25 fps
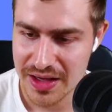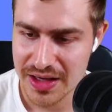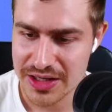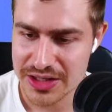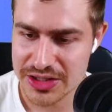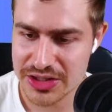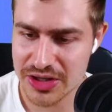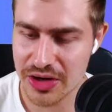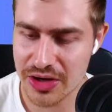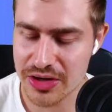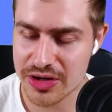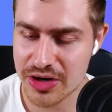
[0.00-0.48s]

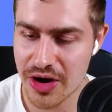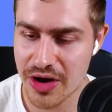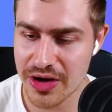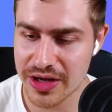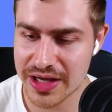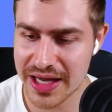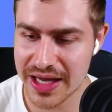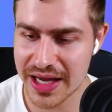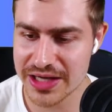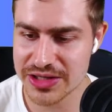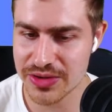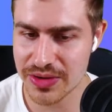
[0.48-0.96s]
Start
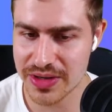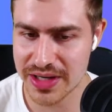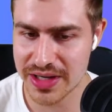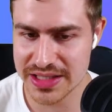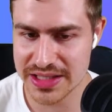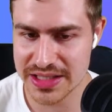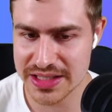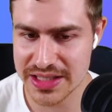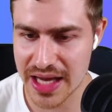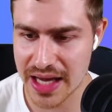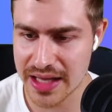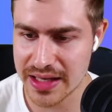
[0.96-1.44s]
Kokes or
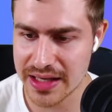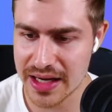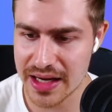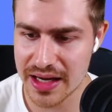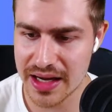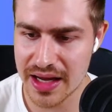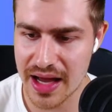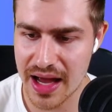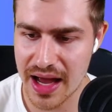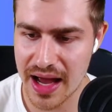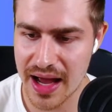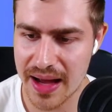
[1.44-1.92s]

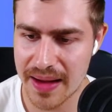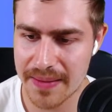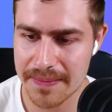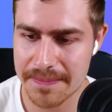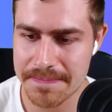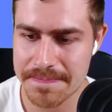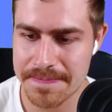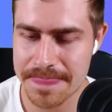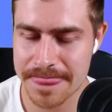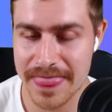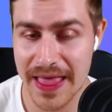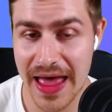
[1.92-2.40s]
Castagne.
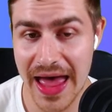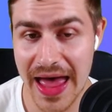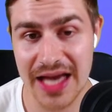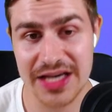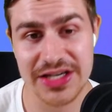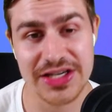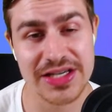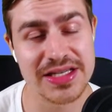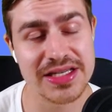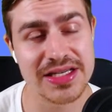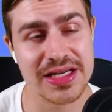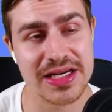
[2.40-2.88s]

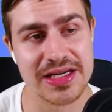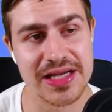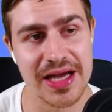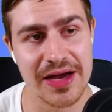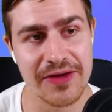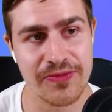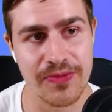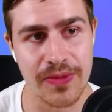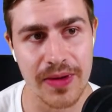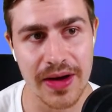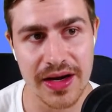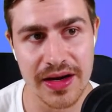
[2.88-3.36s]
Actually, this is a
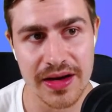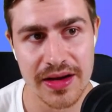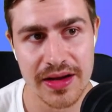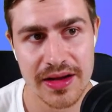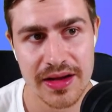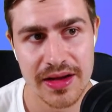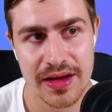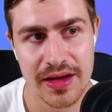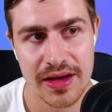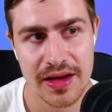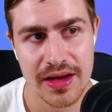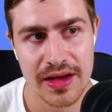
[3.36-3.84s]
tough one.
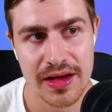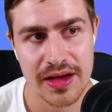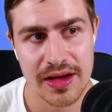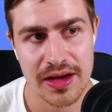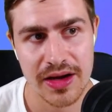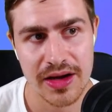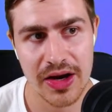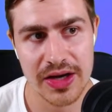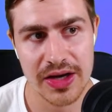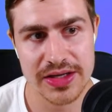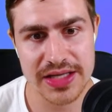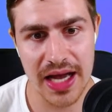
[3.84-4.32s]

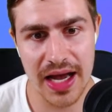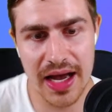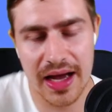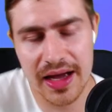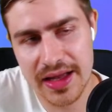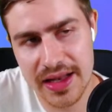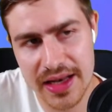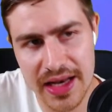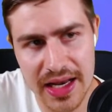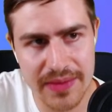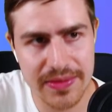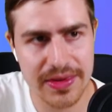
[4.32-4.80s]
Because
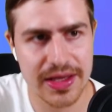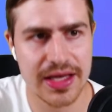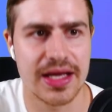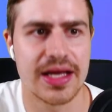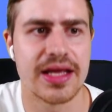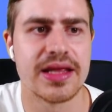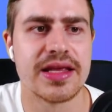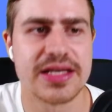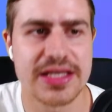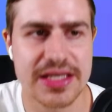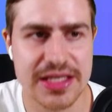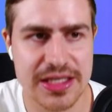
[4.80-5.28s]

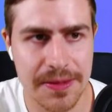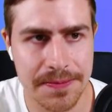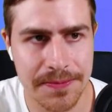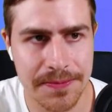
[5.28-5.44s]
this is a